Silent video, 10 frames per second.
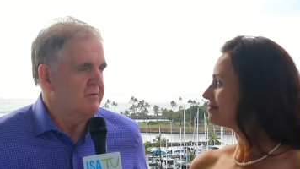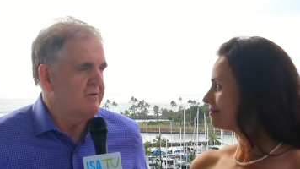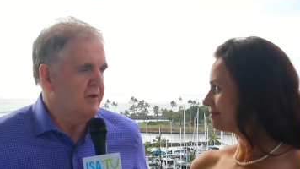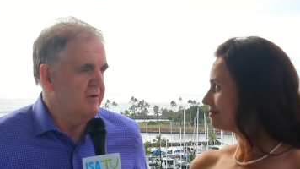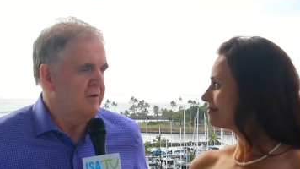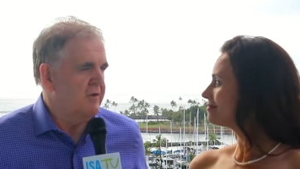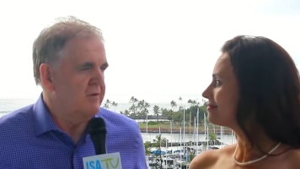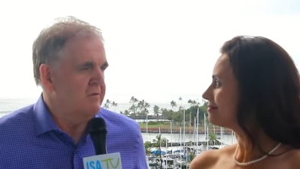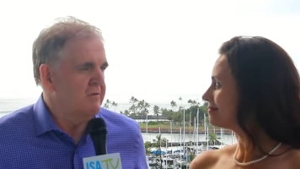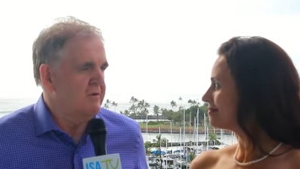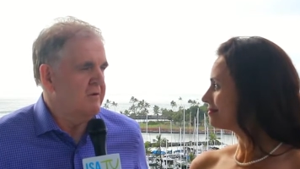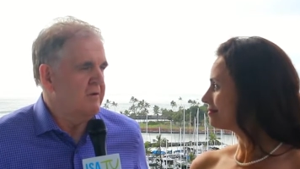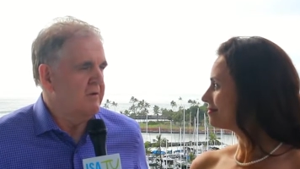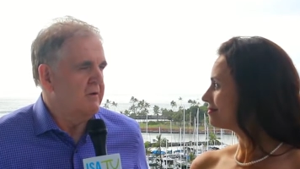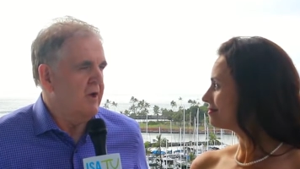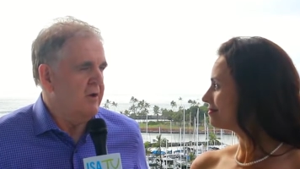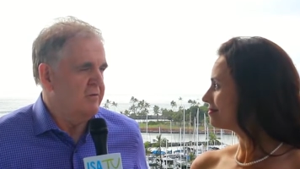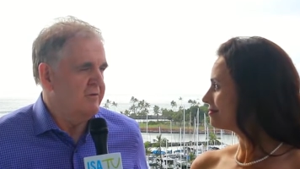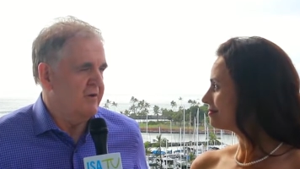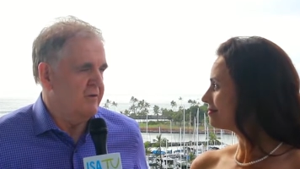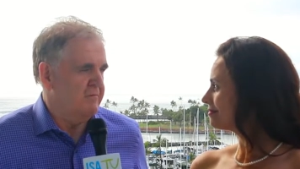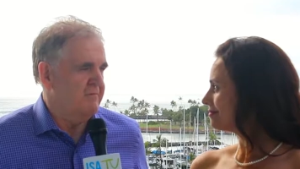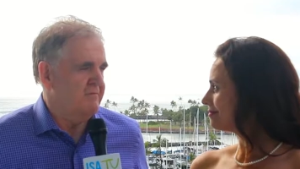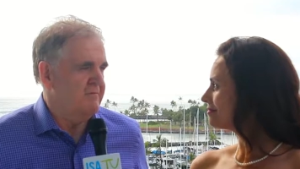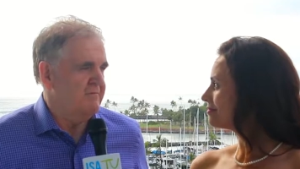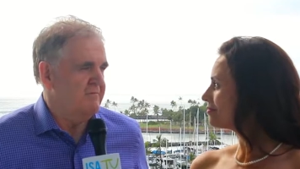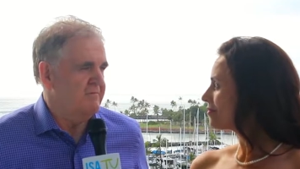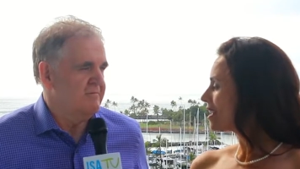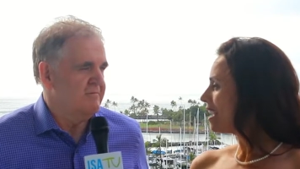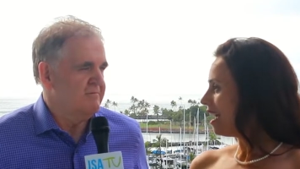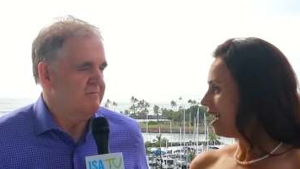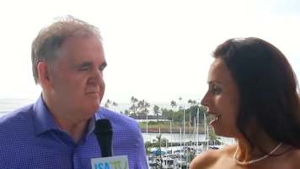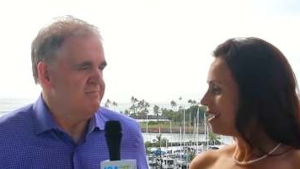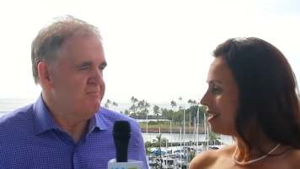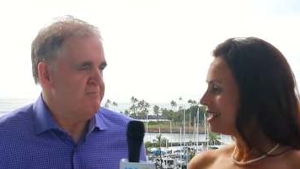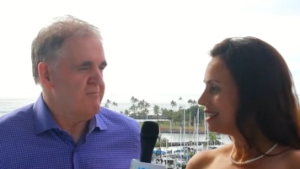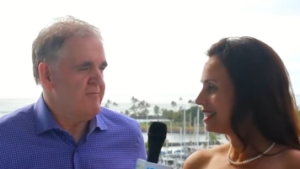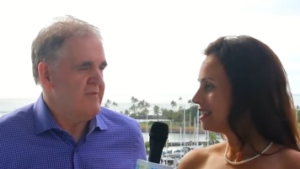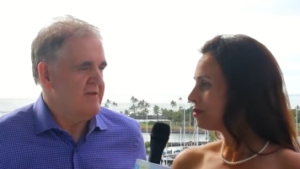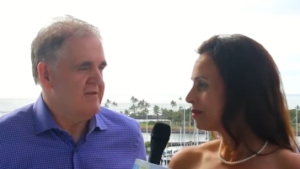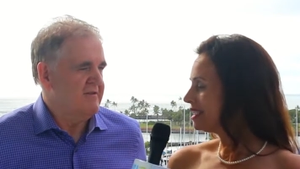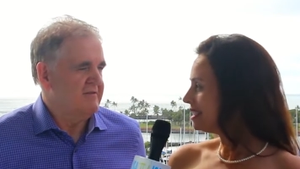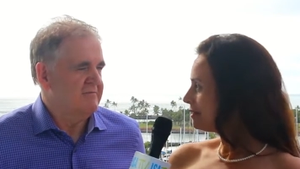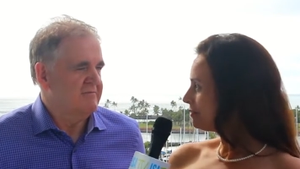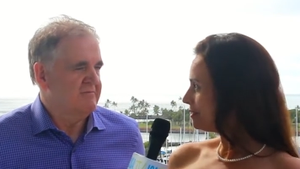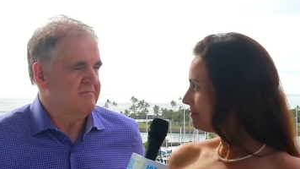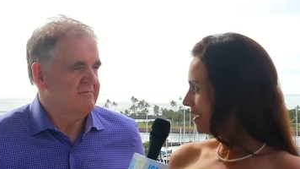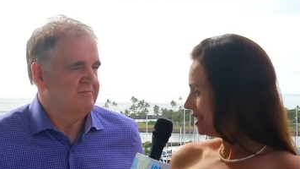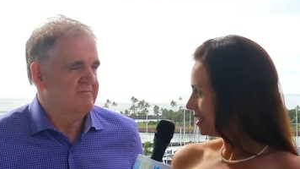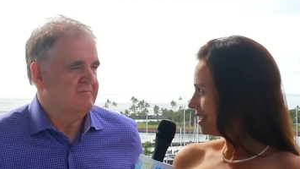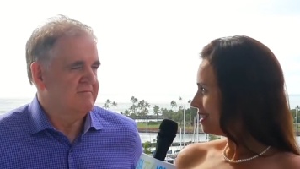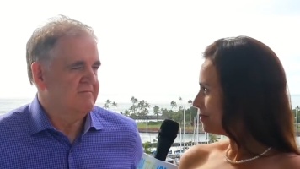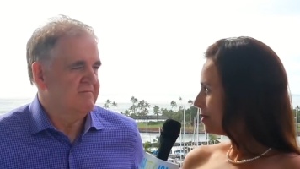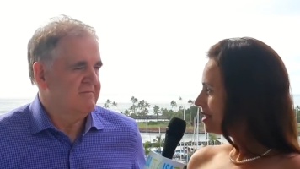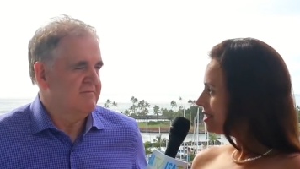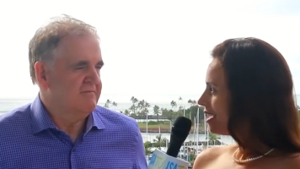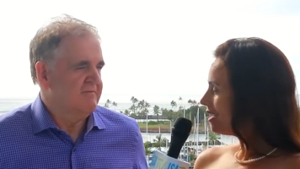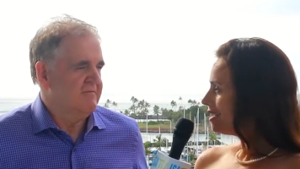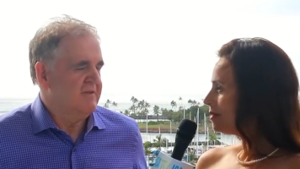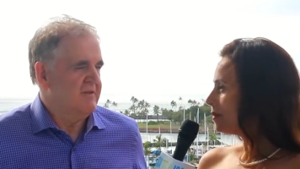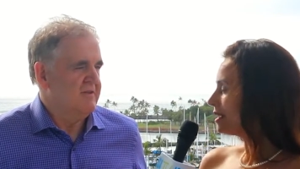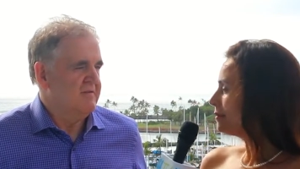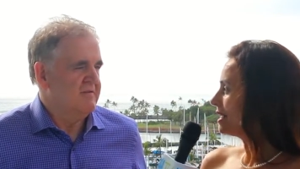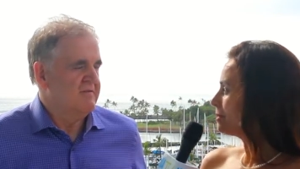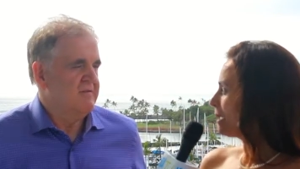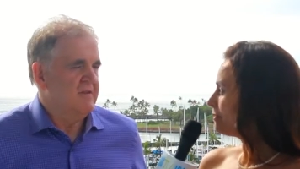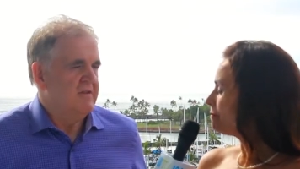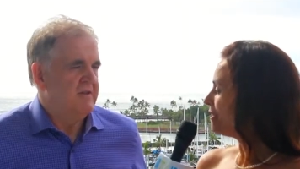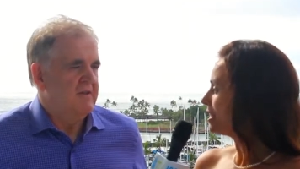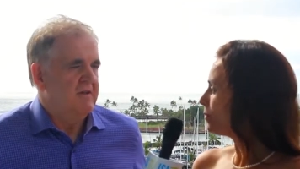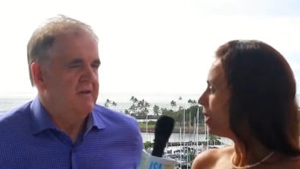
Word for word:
Speaker 1: colo hotel.
Speaker 2: And it's in 3 different phases. What can we expect from phase